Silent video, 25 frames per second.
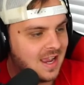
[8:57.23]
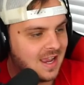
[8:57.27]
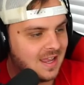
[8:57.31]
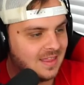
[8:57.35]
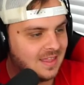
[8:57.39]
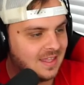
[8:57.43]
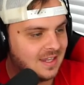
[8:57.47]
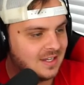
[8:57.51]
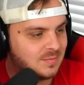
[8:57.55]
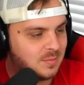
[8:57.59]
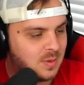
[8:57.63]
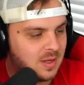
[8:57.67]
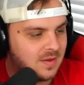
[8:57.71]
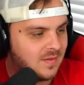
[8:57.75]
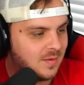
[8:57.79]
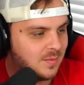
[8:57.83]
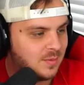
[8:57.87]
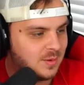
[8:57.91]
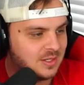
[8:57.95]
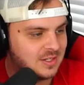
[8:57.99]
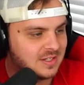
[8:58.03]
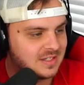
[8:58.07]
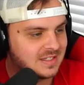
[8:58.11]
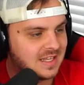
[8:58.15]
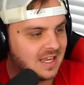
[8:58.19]
And then
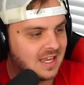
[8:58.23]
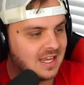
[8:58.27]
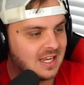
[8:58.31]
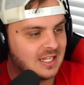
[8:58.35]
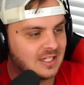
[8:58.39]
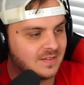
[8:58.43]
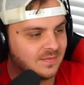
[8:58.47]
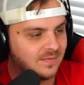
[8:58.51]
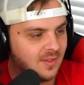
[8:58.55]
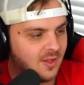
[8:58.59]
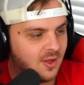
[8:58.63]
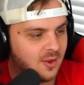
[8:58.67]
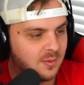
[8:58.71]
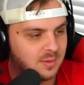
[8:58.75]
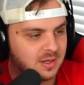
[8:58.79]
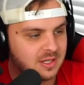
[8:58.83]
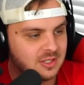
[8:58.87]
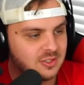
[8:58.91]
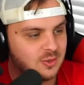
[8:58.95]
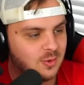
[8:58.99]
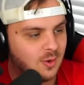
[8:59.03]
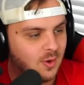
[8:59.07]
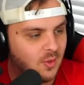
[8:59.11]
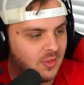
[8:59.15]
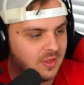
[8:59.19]
PvP just saying it's flawed because
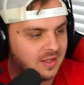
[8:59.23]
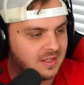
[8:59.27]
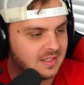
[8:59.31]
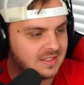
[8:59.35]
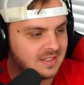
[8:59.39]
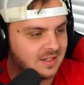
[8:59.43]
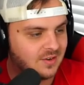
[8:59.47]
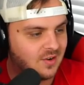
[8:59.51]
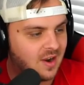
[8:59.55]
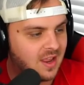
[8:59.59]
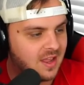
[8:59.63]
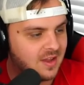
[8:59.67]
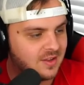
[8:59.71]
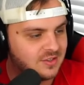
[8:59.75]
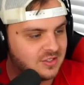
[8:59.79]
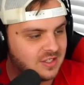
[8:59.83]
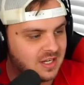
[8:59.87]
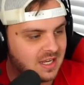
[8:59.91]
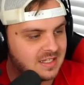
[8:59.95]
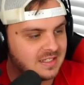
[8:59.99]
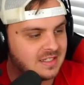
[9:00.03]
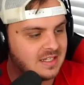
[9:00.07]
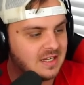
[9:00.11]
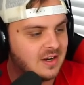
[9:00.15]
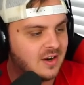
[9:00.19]
you only consider
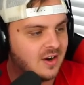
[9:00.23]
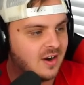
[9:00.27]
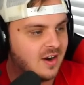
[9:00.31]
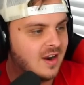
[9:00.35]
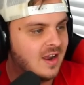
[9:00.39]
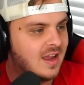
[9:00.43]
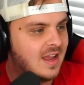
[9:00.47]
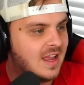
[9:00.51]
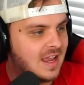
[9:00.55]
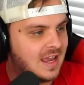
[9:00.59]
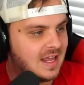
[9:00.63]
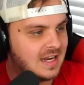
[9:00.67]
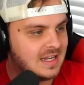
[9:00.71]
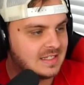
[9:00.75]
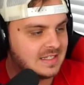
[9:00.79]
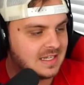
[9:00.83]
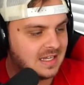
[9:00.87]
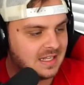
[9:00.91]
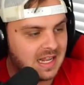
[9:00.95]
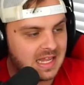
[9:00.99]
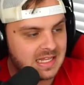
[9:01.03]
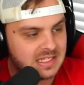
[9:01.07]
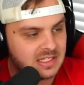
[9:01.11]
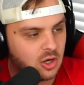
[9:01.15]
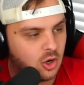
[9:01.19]
ALGS here. And he's
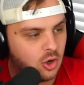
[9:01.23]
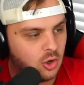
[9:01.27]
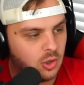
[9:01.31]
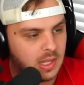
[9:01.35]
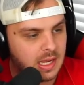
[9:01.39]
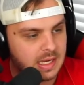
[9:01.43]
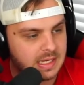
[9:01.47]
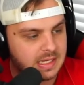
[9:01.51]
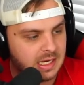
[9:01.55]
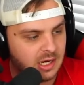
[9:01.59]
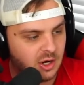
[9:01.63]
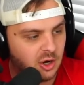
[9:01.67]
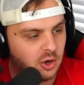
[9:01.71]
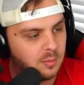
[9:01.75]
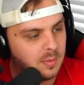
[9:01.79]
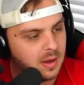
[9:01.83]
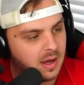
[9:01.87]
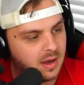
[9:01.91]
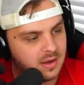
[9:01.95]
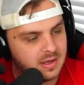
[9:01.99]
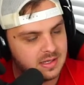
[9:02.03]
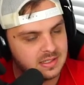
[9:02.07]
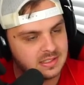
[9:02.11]
saying that's all I care about